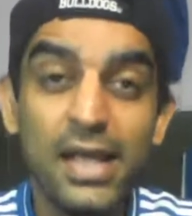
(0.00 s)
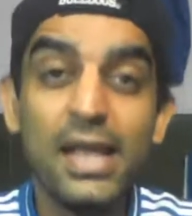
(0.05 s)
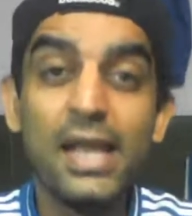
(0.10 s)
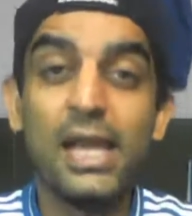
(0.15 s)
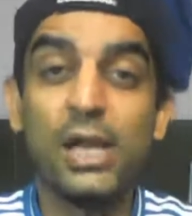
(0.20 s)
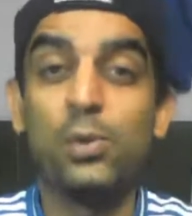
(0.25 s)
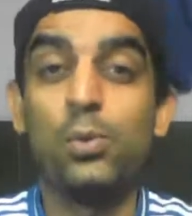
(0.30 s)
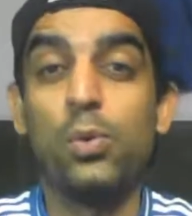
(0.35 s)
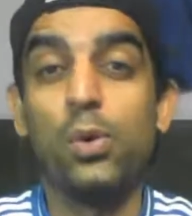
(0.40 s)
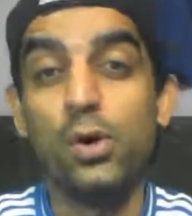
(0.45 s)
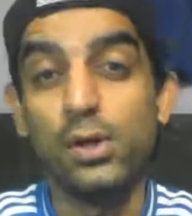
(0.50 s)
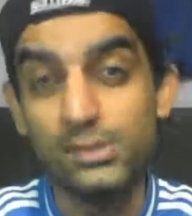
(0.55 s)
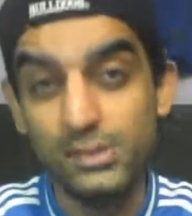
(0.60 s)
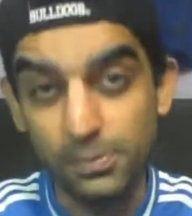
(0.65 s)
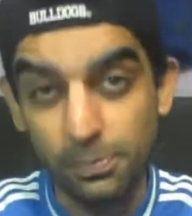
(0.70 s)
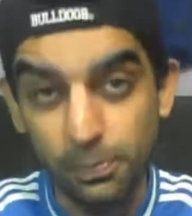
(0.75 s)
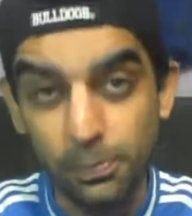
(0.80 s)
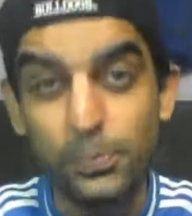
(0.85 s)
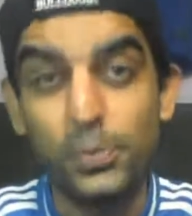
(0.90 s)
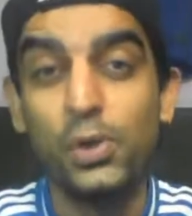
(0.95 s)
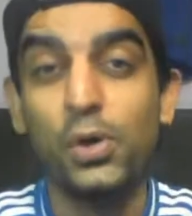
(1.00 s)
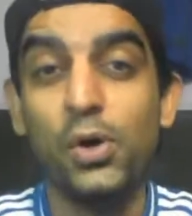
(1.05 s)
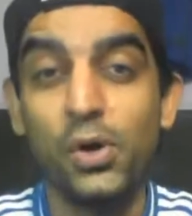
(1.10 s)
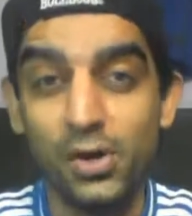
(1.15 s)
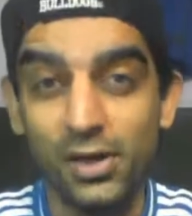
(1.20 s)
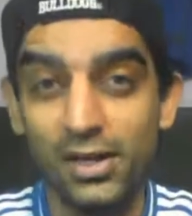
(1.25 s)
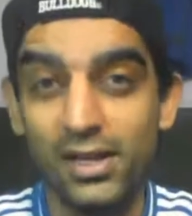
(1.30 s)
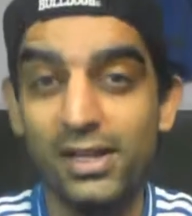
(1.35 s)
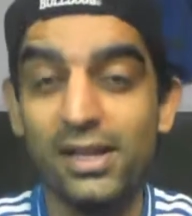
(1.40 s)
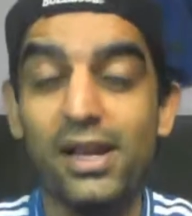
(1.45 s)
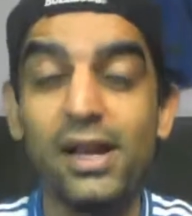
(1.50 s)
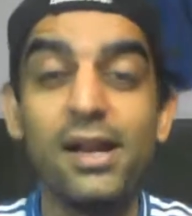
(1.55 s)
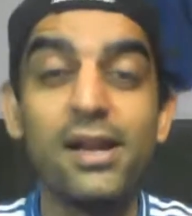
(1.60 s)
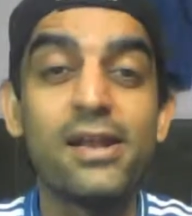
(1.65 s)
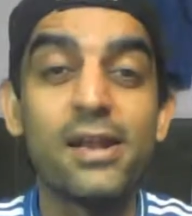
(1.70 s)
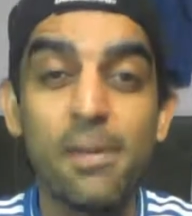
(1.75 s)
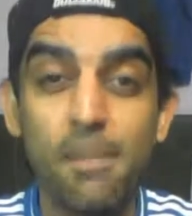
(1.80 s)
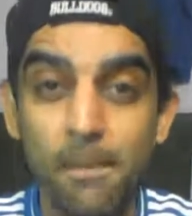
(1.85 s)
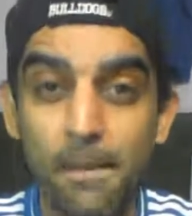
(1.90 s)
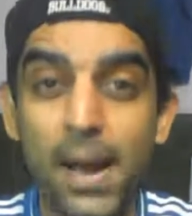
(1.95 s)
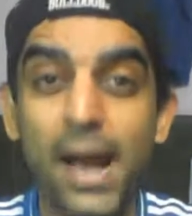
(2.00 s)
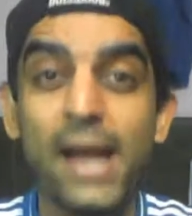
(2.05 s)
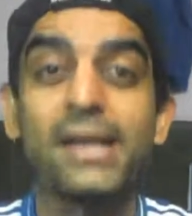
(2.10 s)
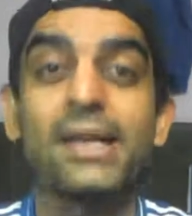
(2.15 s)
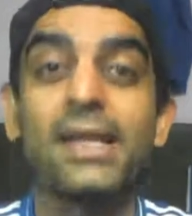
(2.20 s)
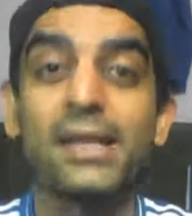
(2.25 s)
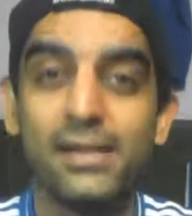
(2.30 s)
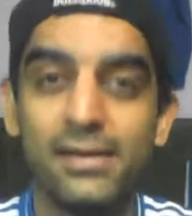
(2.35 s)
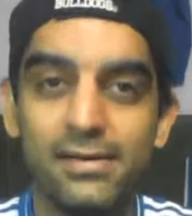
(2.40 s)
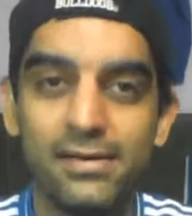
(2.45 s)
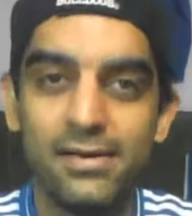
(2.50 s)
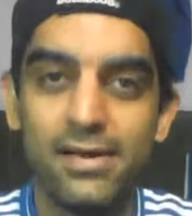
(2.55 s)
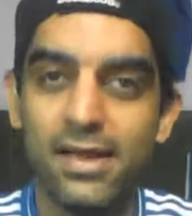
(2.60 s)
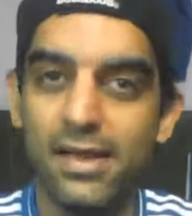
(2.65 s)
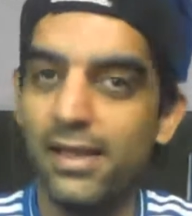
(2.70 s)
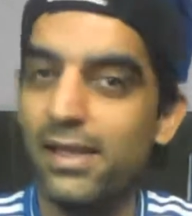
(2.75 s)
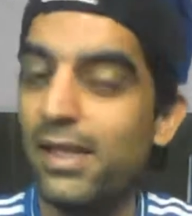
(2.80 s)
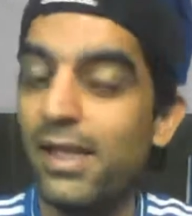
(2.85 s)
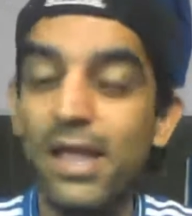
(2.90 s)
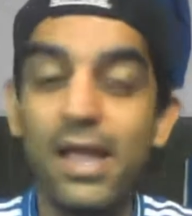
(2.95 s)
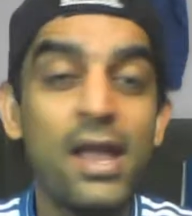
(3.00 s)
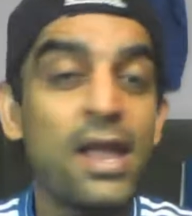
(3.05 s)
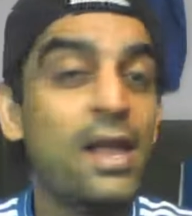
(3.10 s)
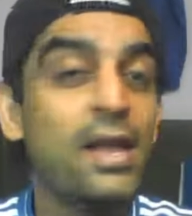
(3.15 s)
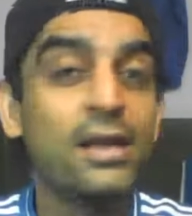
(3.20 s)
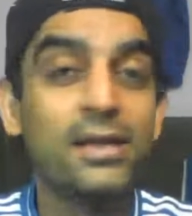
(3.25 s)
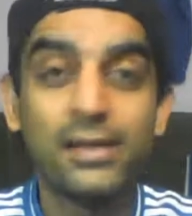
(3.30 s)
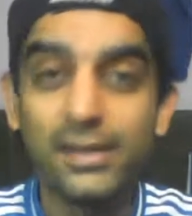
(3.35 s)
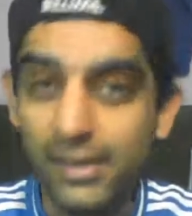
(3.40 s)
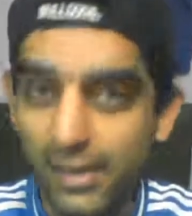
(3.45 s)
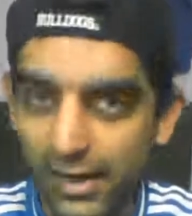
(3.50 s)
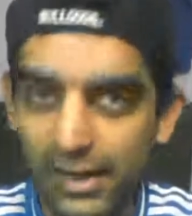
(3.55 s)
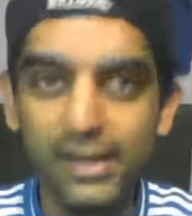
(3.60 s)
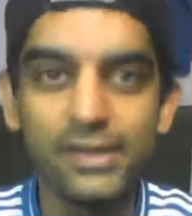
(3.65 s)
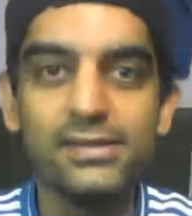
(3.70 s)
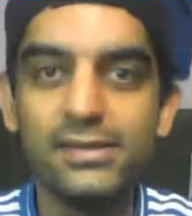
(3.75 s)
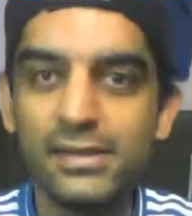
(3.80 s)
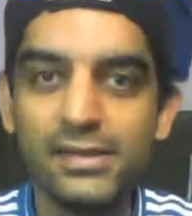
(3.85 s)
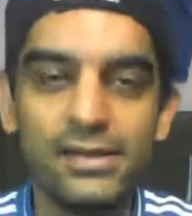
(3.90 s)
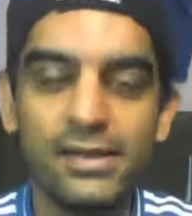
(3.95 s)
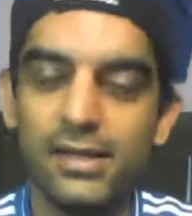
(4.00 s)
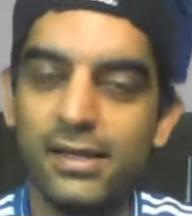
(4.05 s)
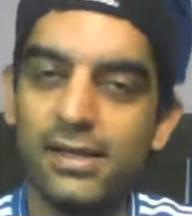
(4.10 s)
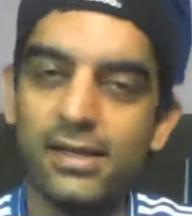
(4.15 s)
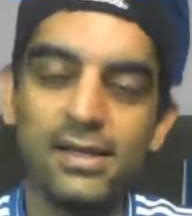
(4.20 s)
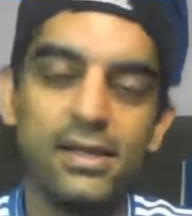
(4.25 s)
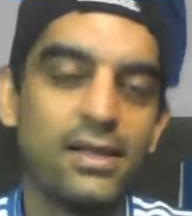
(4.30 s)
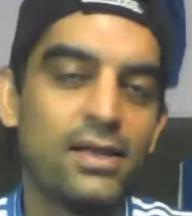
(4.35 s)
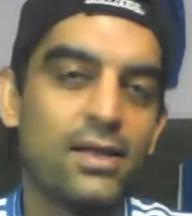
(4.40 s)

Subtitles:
It was purely a dramatic day, crazy day.